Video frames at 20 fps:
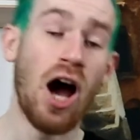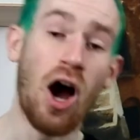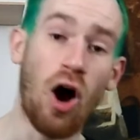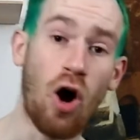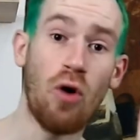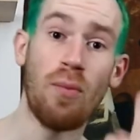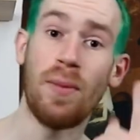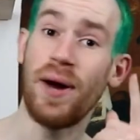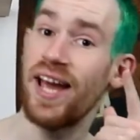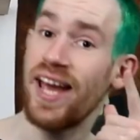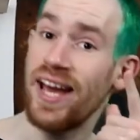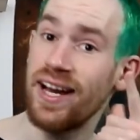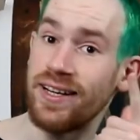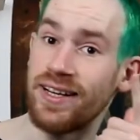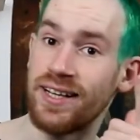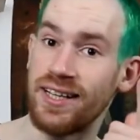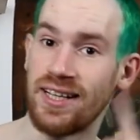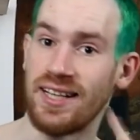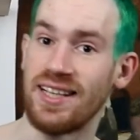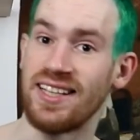Oh, my hair
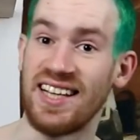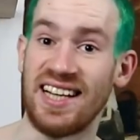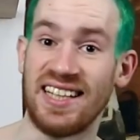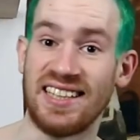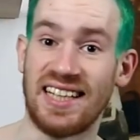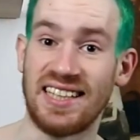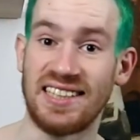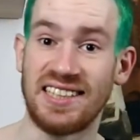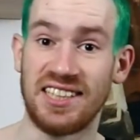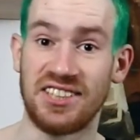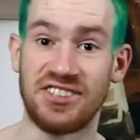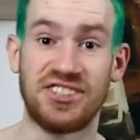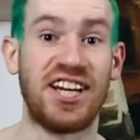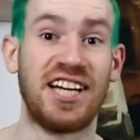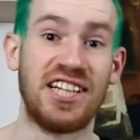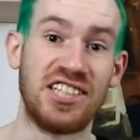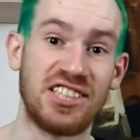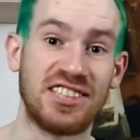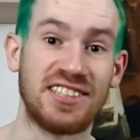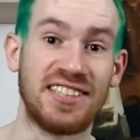color, yeah, that did
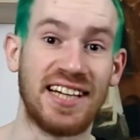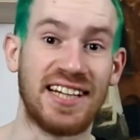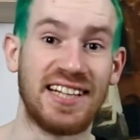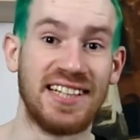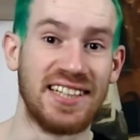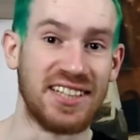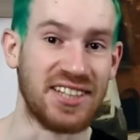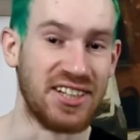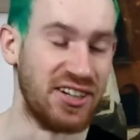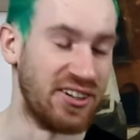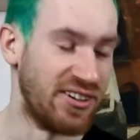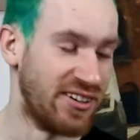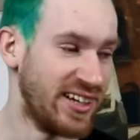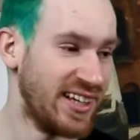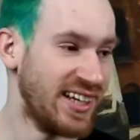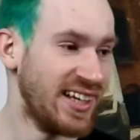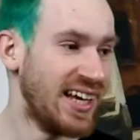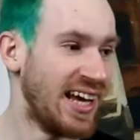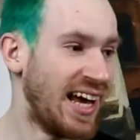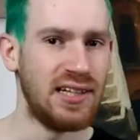change a second ago.
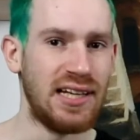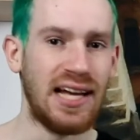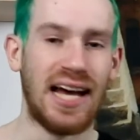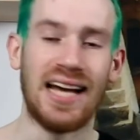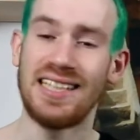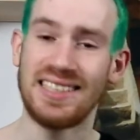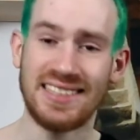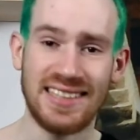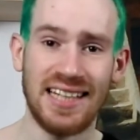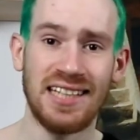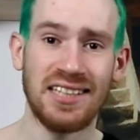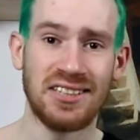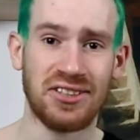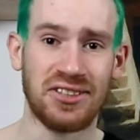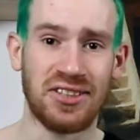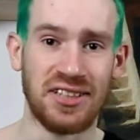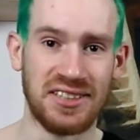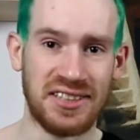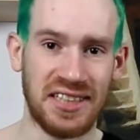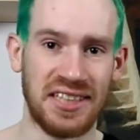I decided to
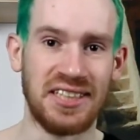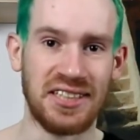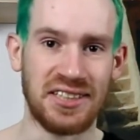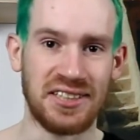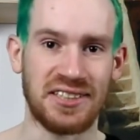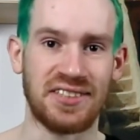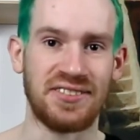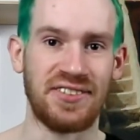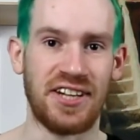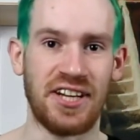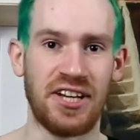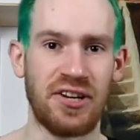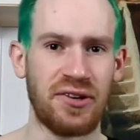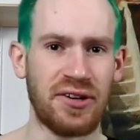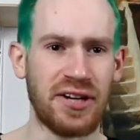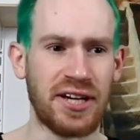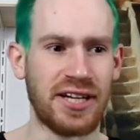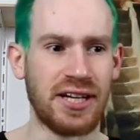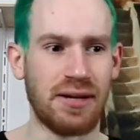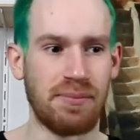continue this video
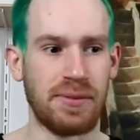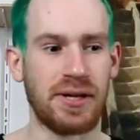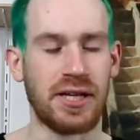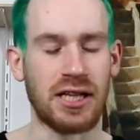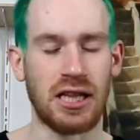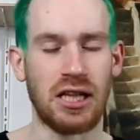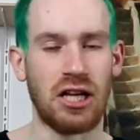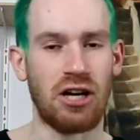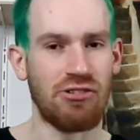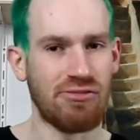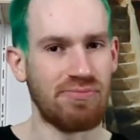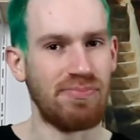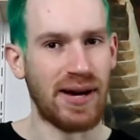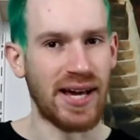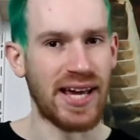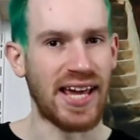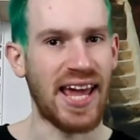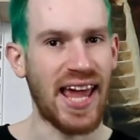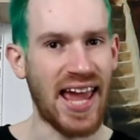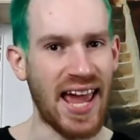in the middle of
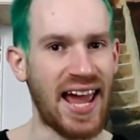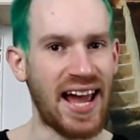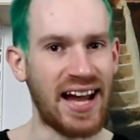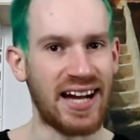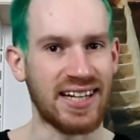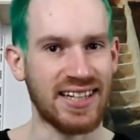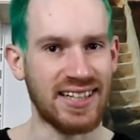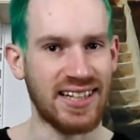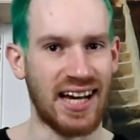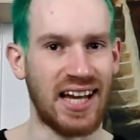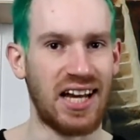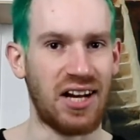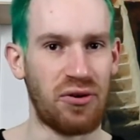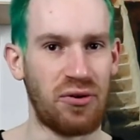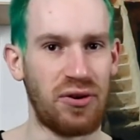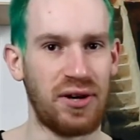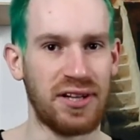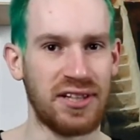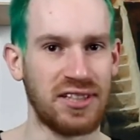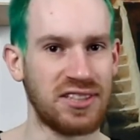my hair
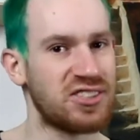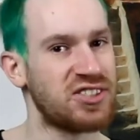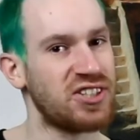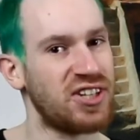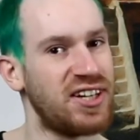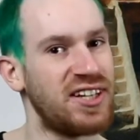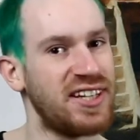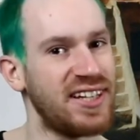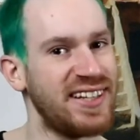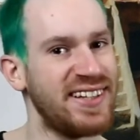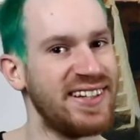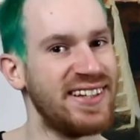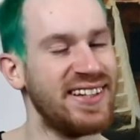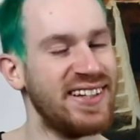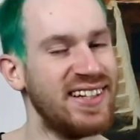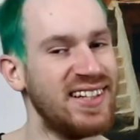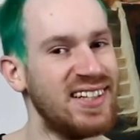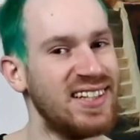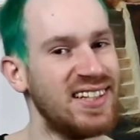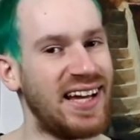coloring journey,
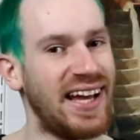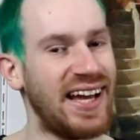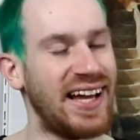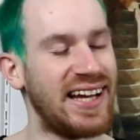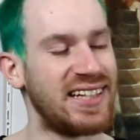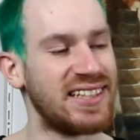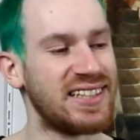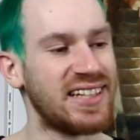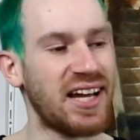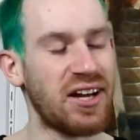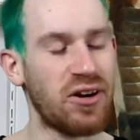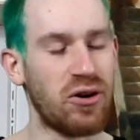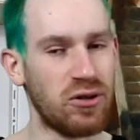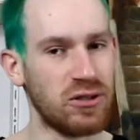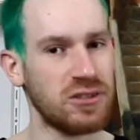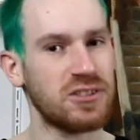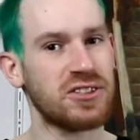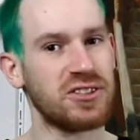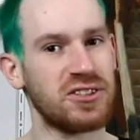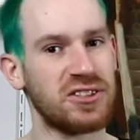and I
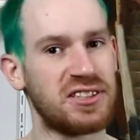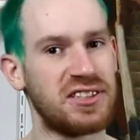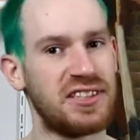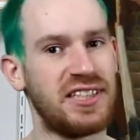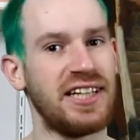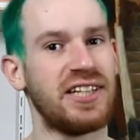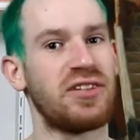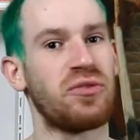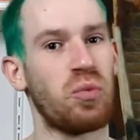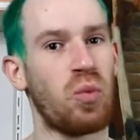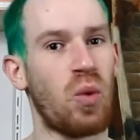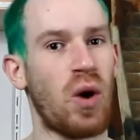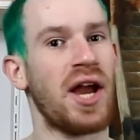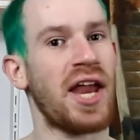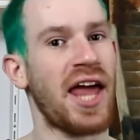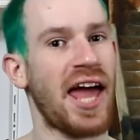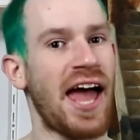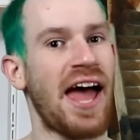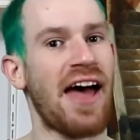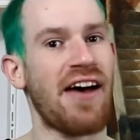also did want
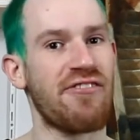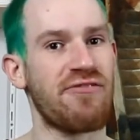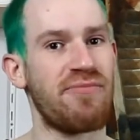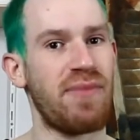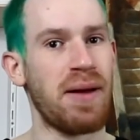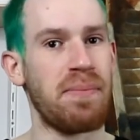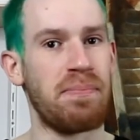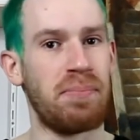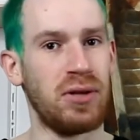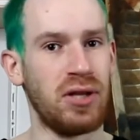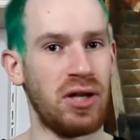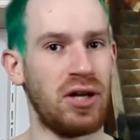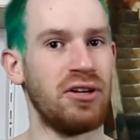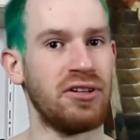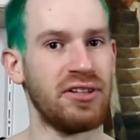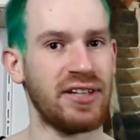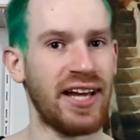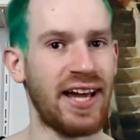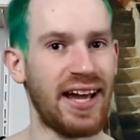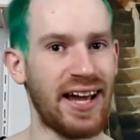to have my
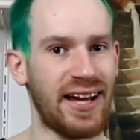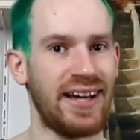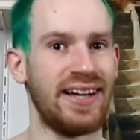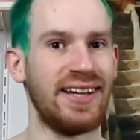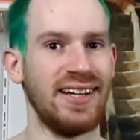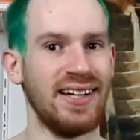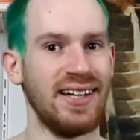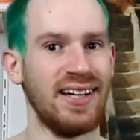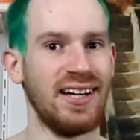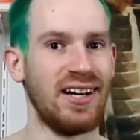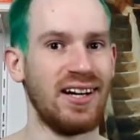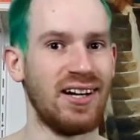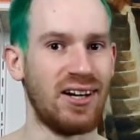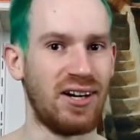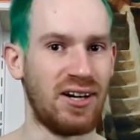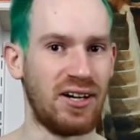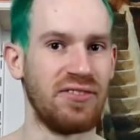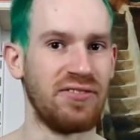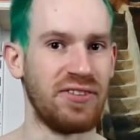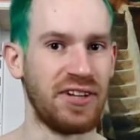blonde hair
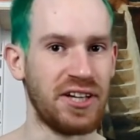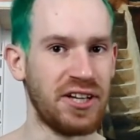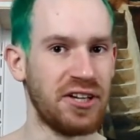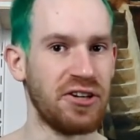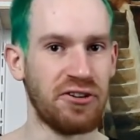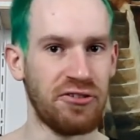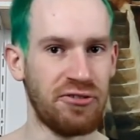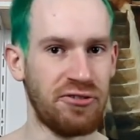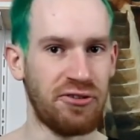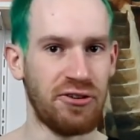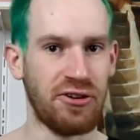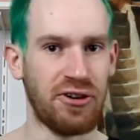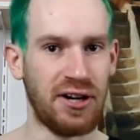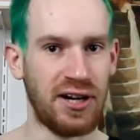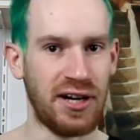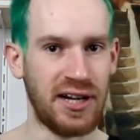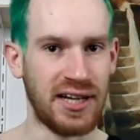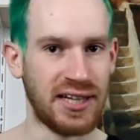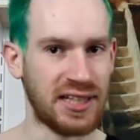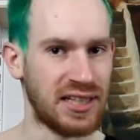on video
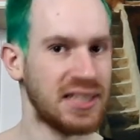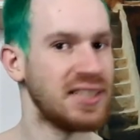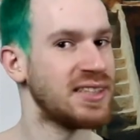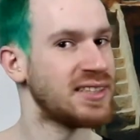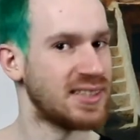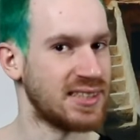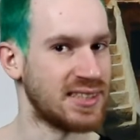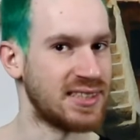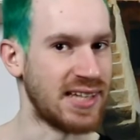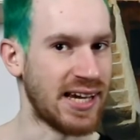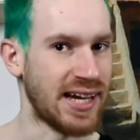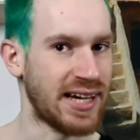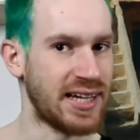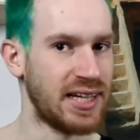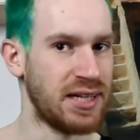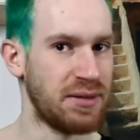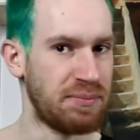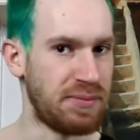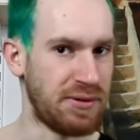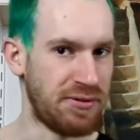for at least a
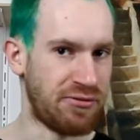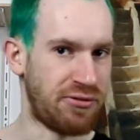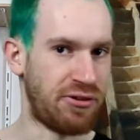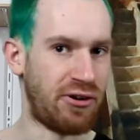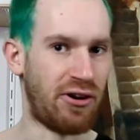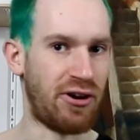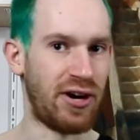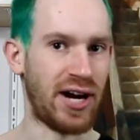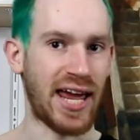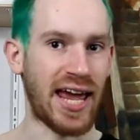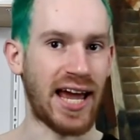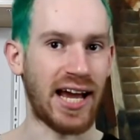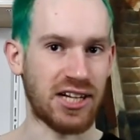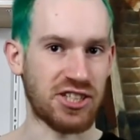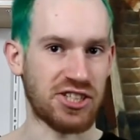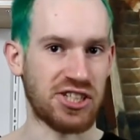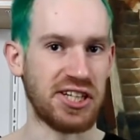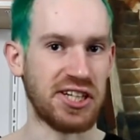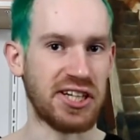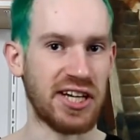second before I
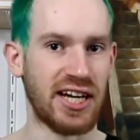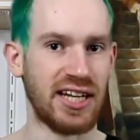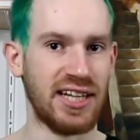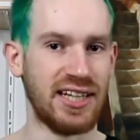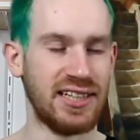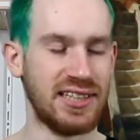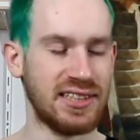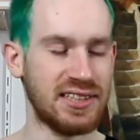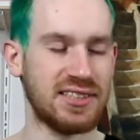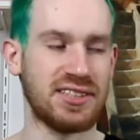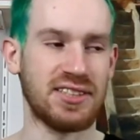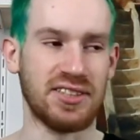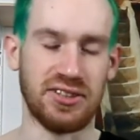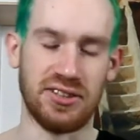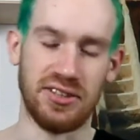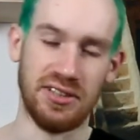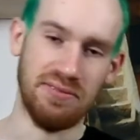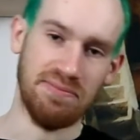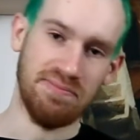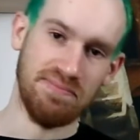actually color it,
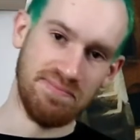so...